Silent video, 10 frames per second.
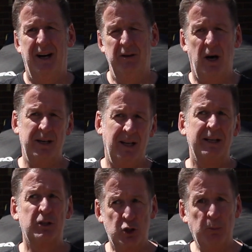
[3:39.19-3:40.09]
Not
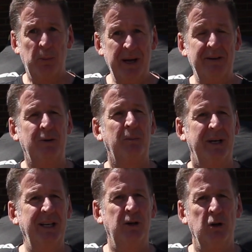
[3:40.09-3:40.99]
like super painful,
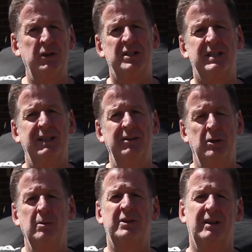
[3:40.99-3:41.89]
but it hurts in
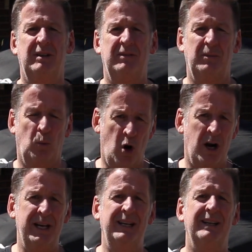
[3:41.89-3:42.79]
terms of
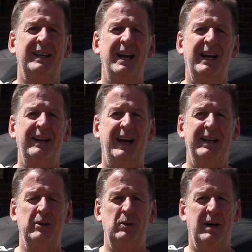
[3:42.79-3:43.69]
walking again,
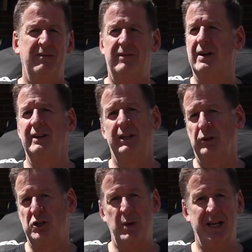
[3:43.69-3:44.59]
and you have very
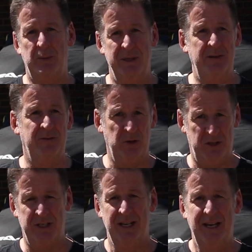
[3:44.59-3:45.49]
little strength when you
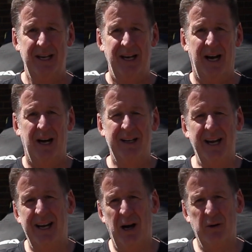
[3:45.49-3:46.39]
first
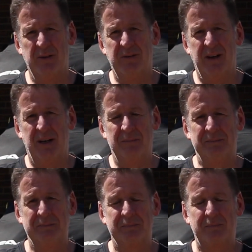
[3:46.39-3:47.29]
get out of
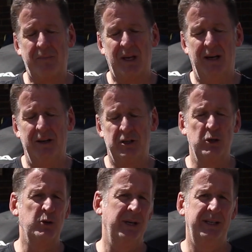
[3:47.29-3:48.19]

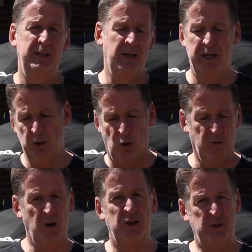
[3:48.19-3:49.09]
surgery. Not your
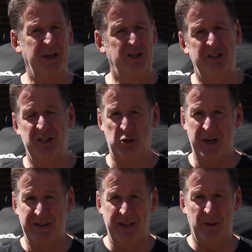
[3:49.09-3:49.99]
overall strength, just the
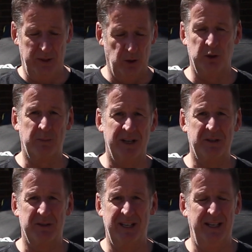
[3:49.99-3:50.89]
strength in those
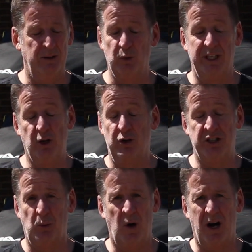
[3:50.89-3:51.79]
muscles, and it really
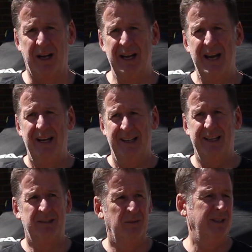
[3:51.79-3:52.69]
hurts to walk.
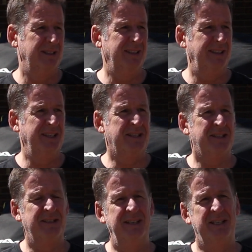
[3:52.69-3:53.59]
Like
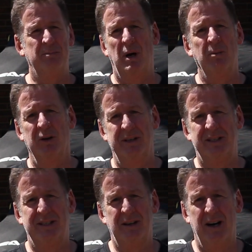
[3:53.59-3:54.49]
it's a bummer.
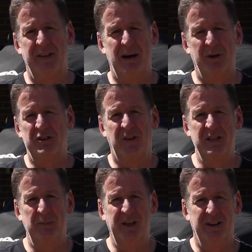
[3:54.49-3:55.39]
It's not that much
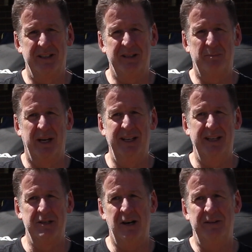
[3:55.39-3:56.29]
fun, to be honest, but
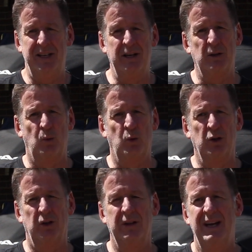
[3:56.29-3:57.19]
it's not the end of the
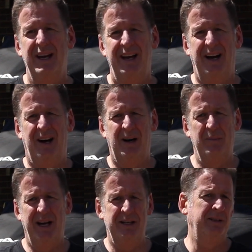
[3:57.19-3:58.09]
world.
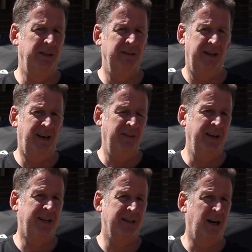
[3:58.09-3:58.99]
And I
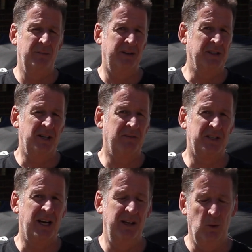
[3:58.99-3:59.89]
think I'm not the
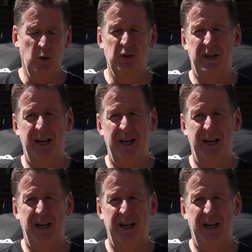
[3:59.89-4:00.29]
toughest guy in the world.